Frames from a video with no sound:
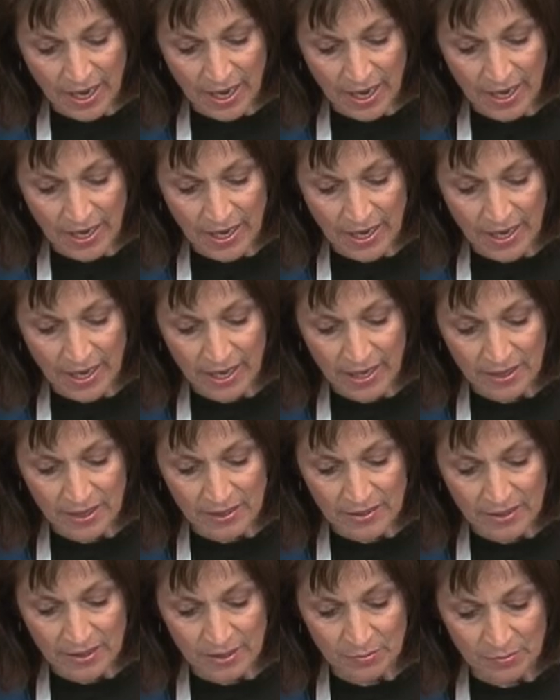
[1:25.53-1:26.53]

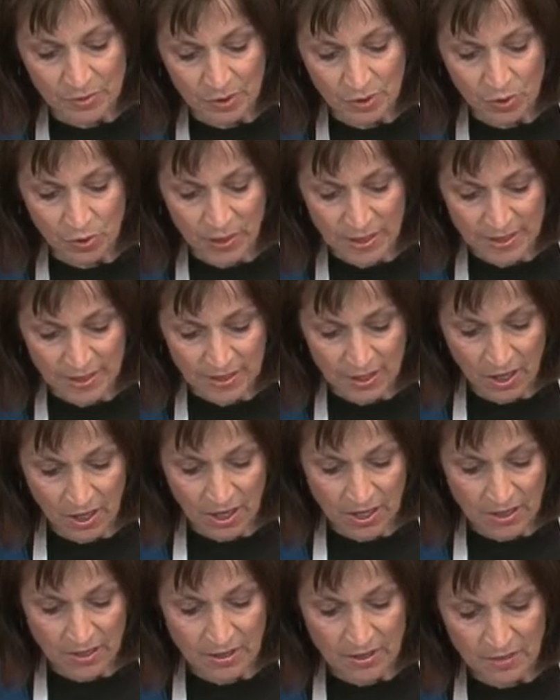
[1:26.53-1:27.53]
and some soy
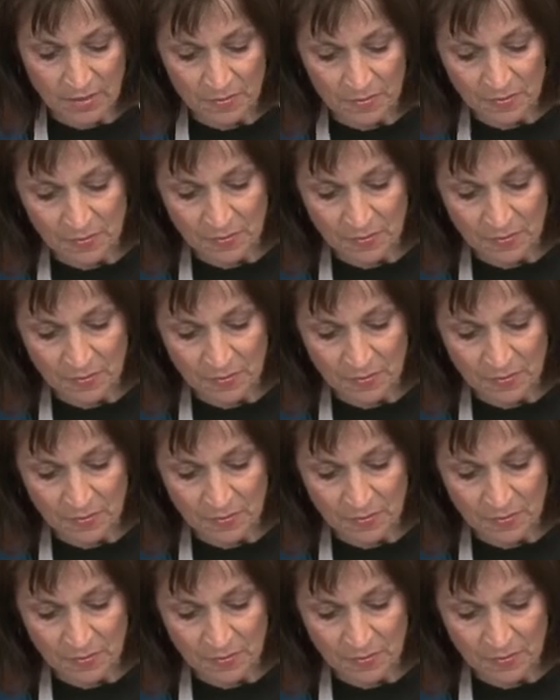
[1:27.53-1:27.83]
sauce.